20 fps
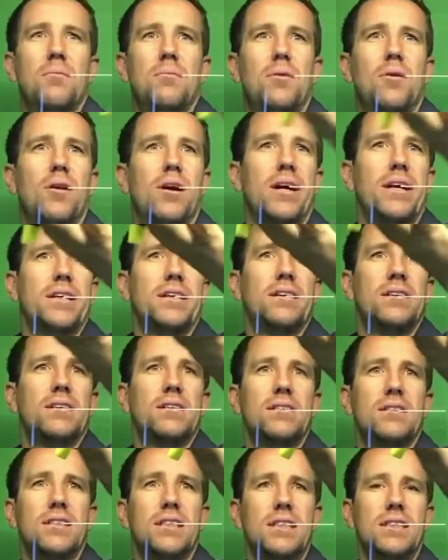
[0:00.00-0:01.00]
it by
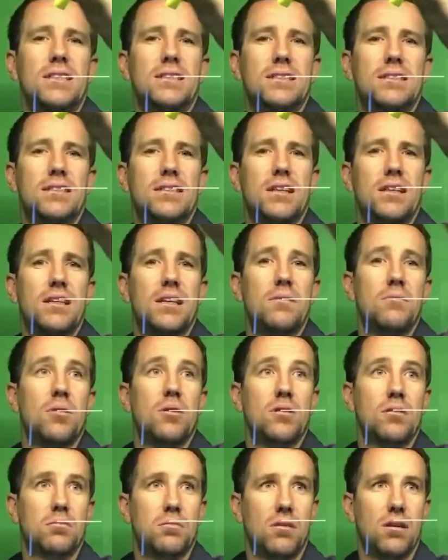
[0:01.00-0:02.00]
this, and then
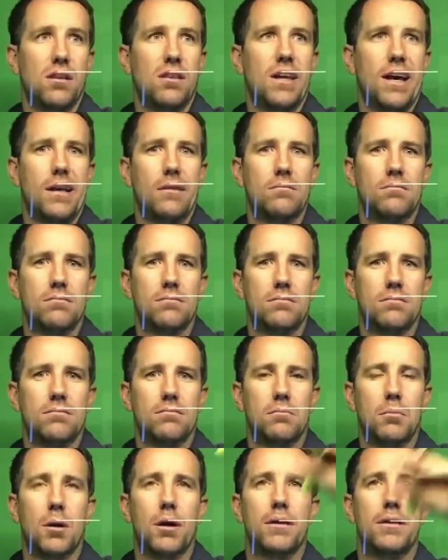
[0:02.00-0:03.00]
multiply that
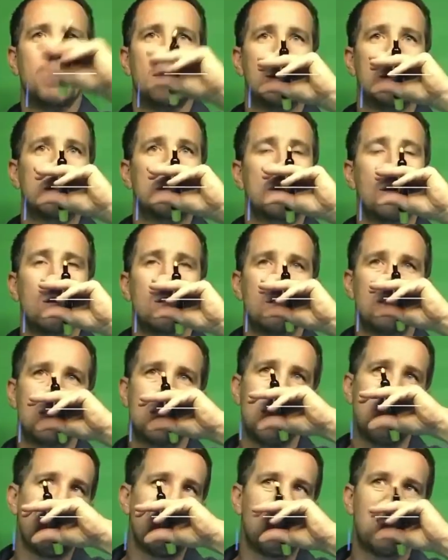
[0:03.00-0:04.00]
by this. So to
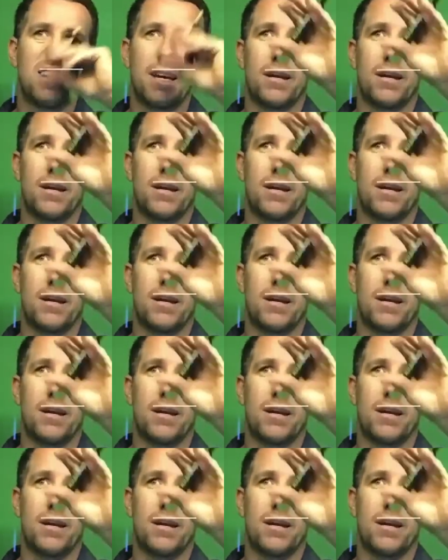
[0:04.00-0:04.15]
step this